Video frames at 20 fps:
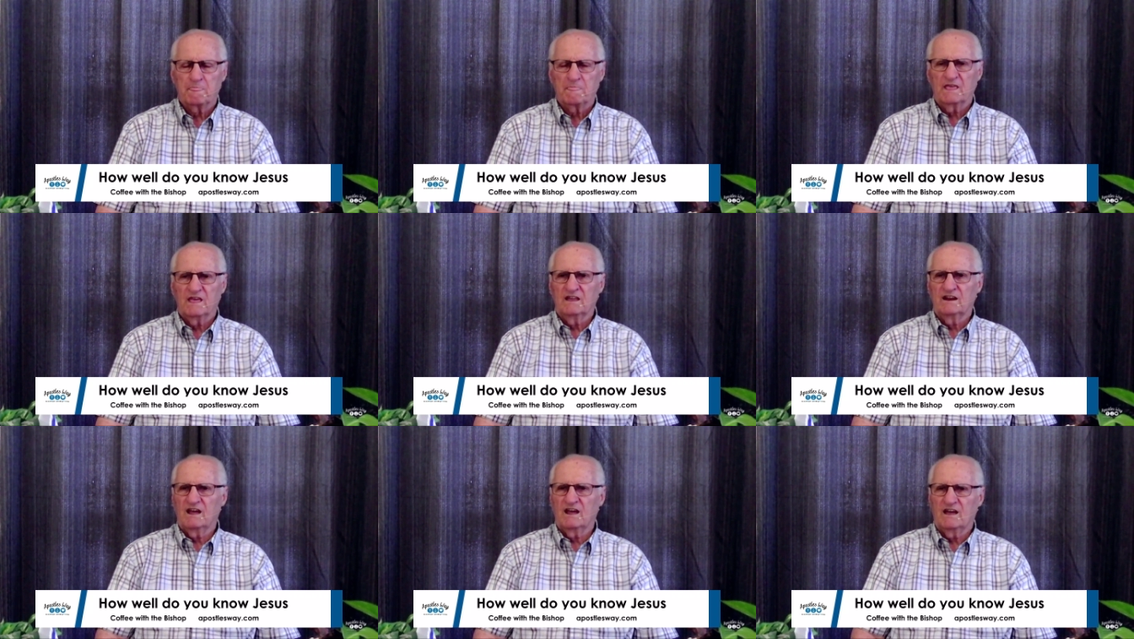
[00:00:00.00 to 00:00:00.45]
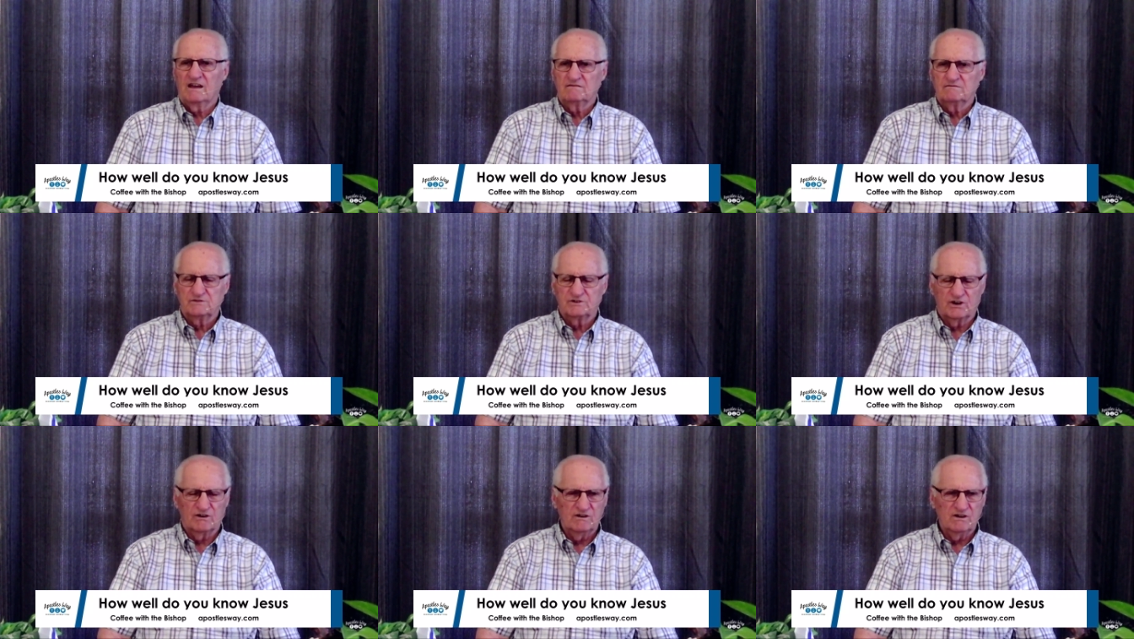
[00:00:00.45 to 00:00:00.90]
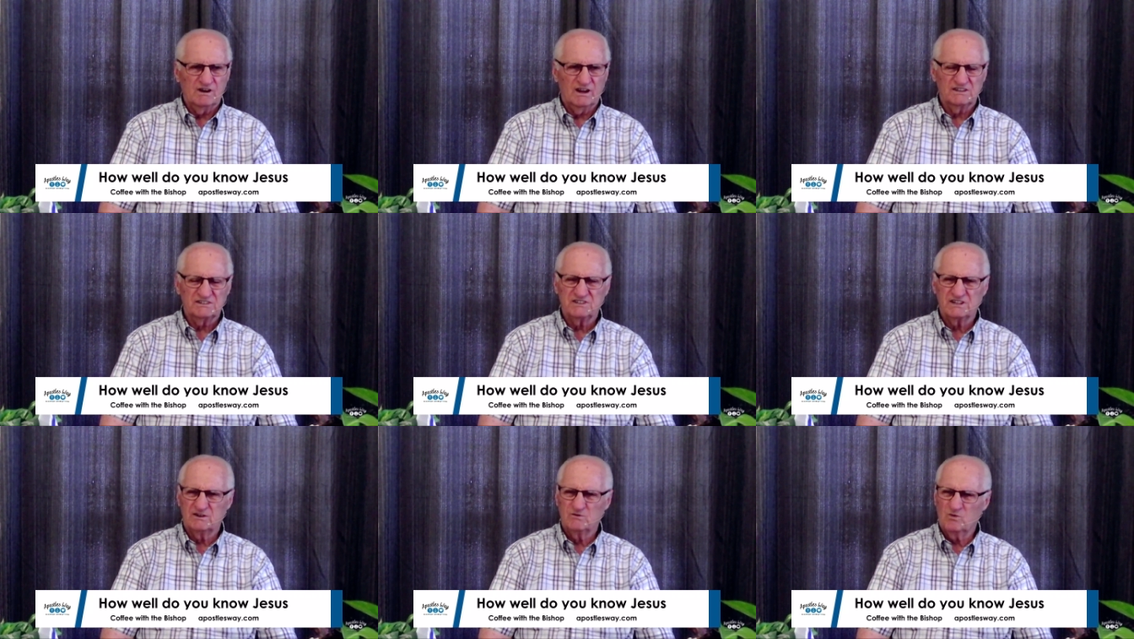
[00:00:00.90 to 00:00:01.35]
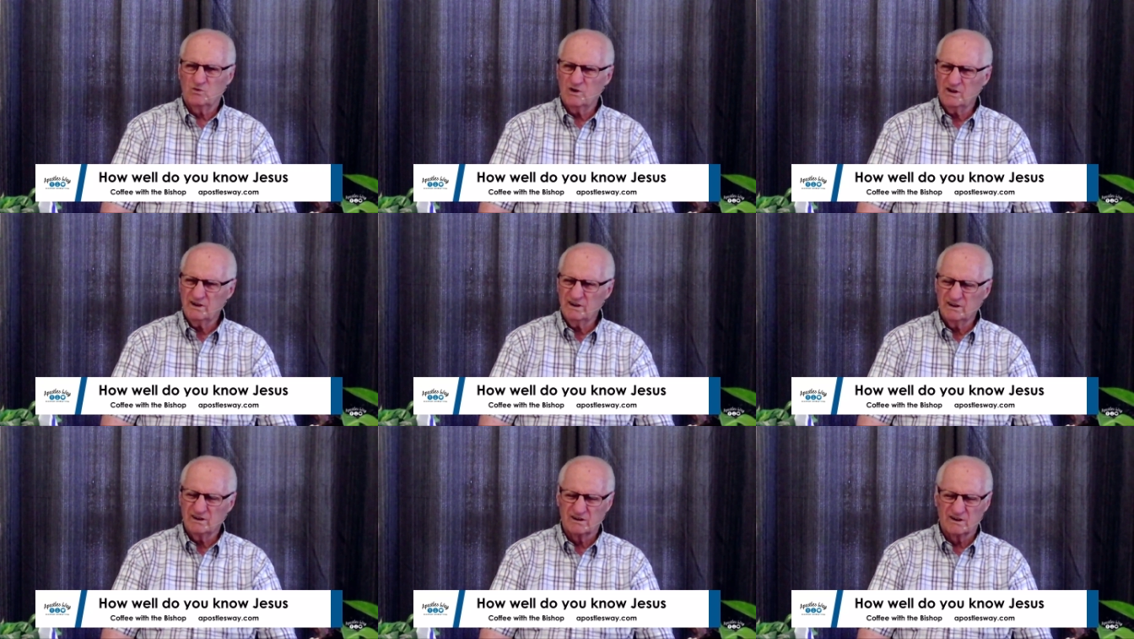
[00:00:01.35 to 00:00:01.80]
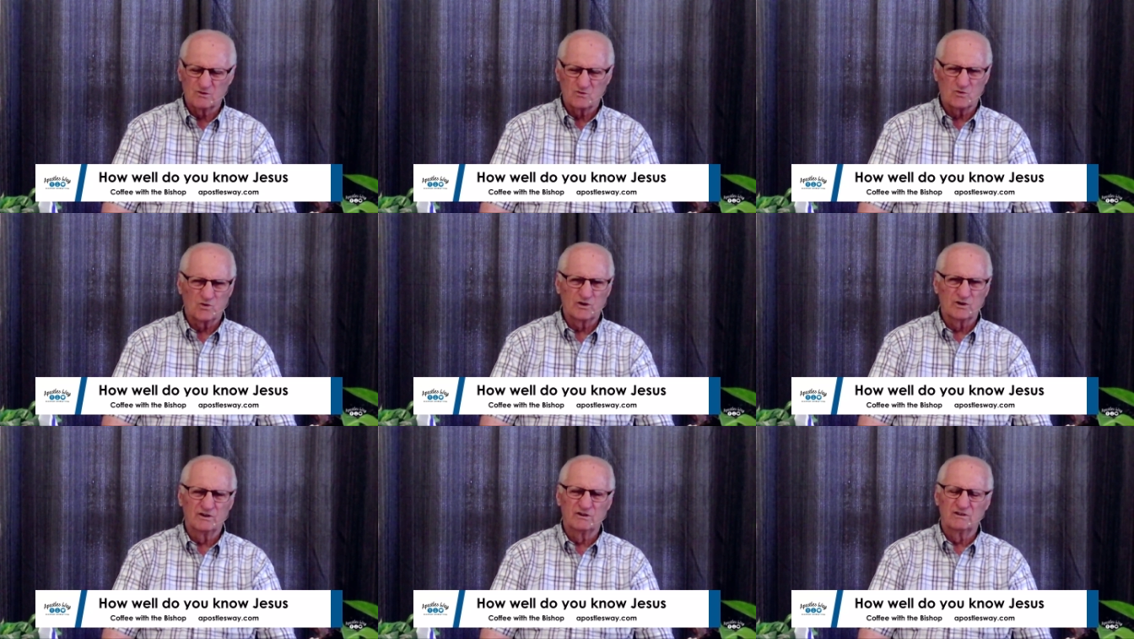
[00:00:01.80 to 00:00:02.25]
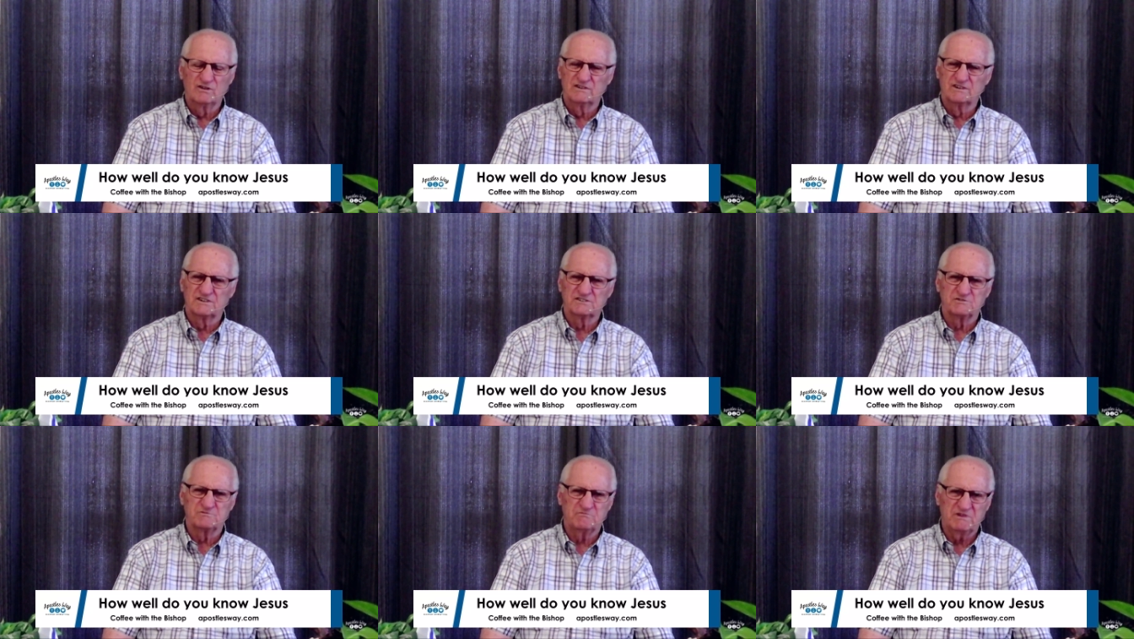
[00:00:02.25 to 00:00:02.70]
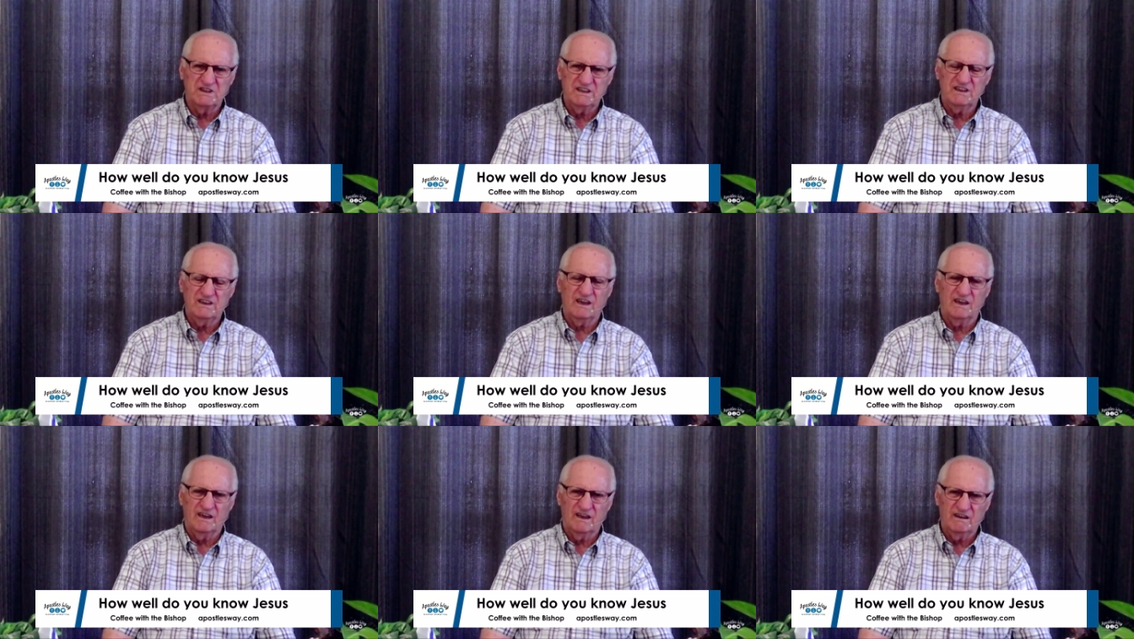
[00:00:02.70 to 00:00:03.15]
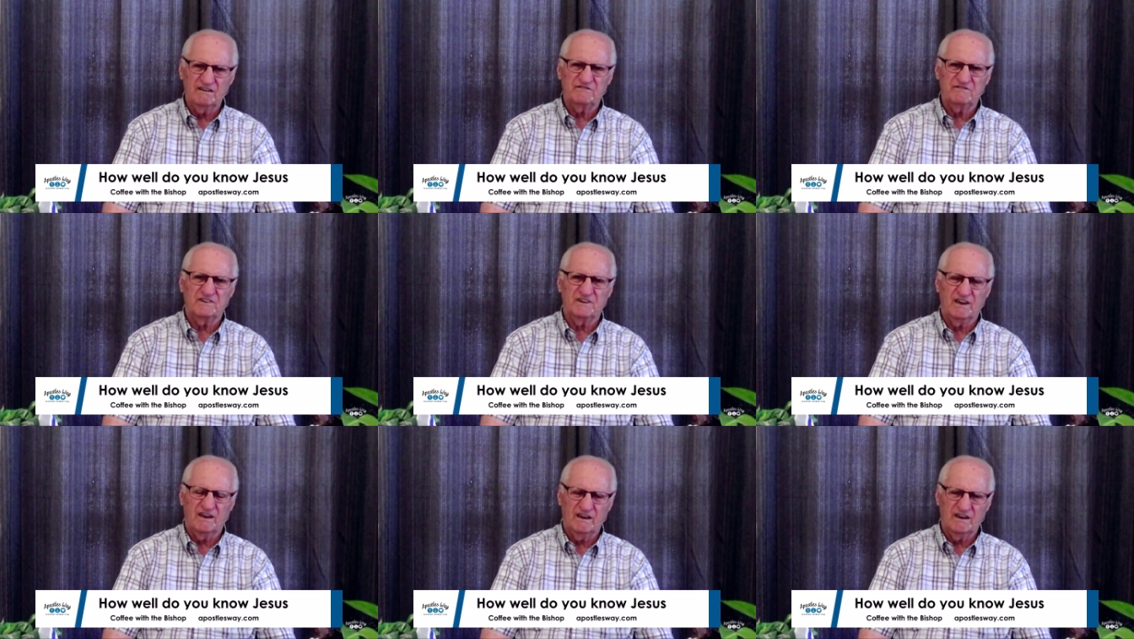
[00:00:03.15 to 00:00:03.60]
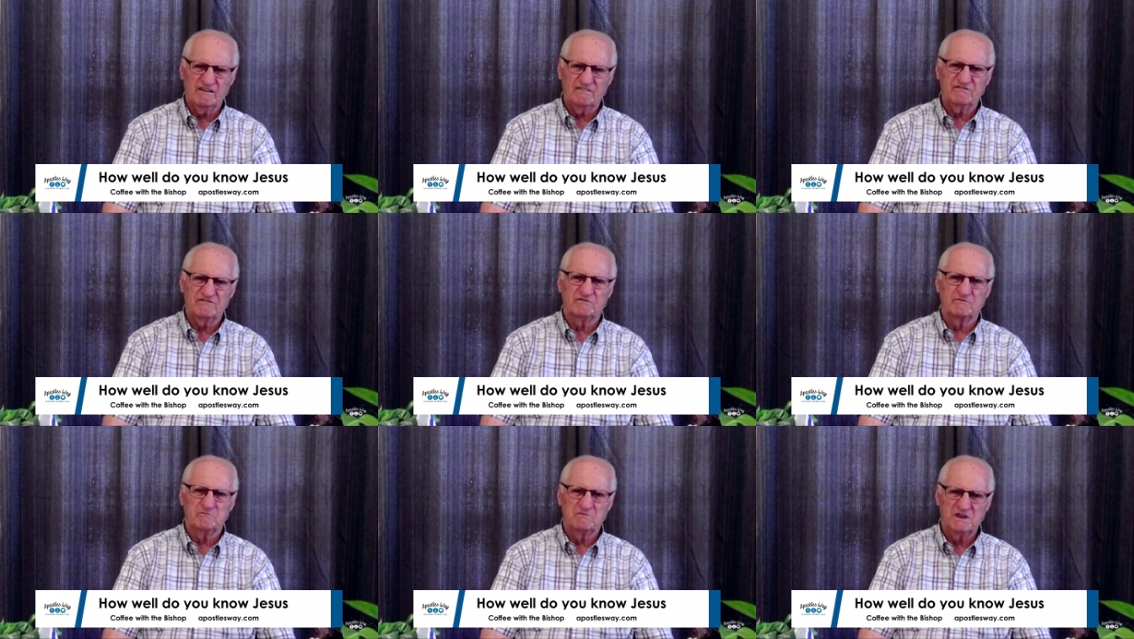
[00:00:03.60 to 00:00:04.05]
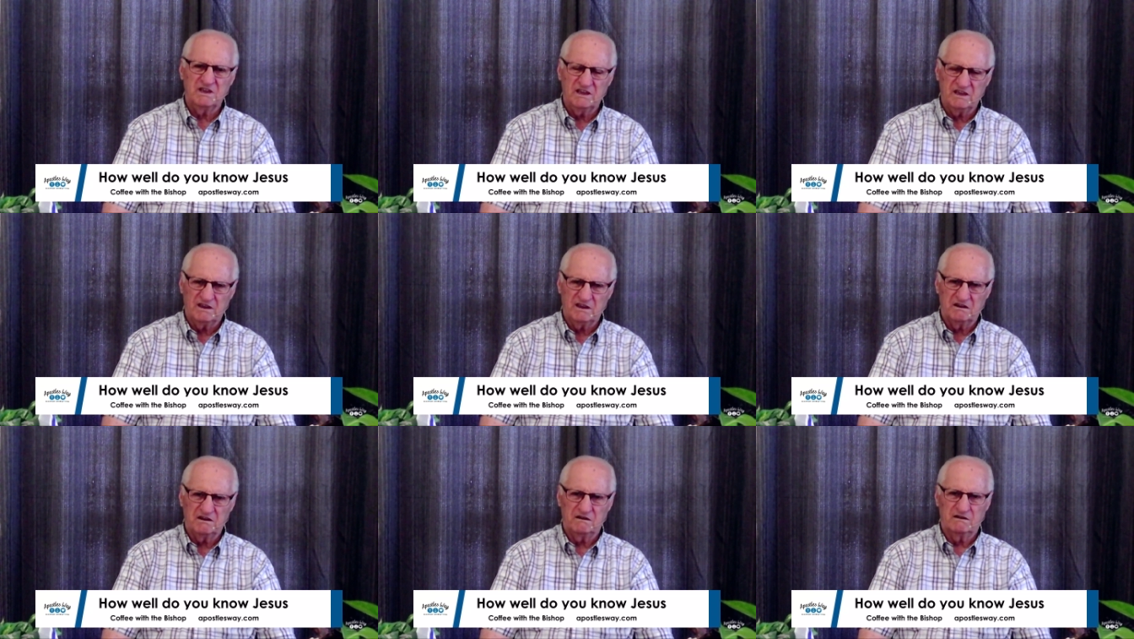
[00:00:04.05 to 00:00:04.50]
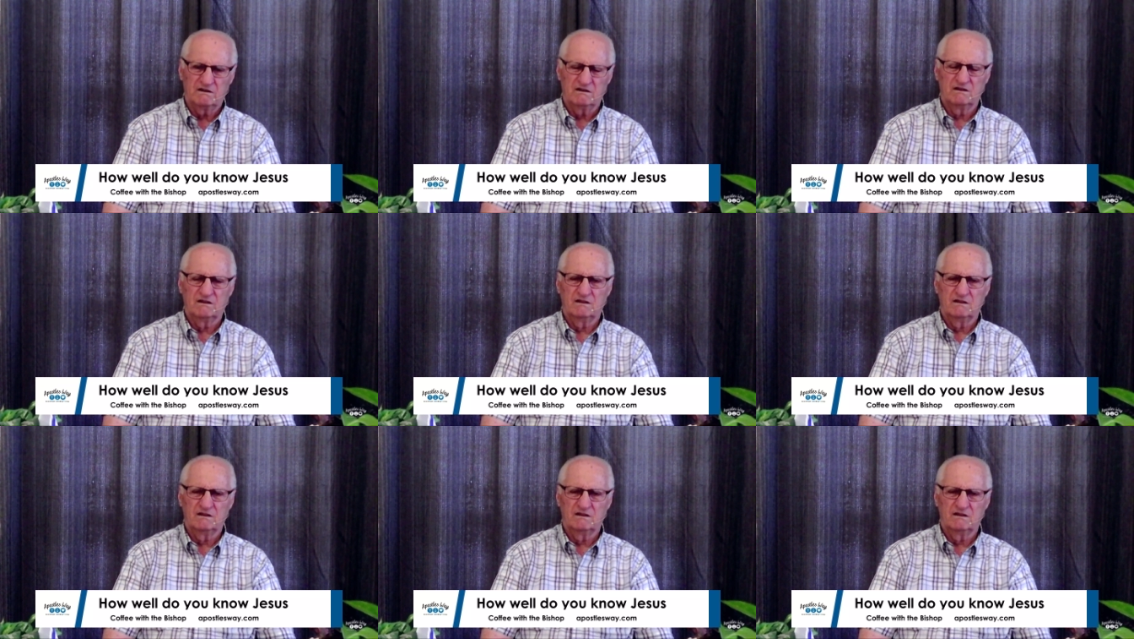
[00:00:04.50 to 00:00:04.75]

And I turned and I said, what in the world does B F F mean?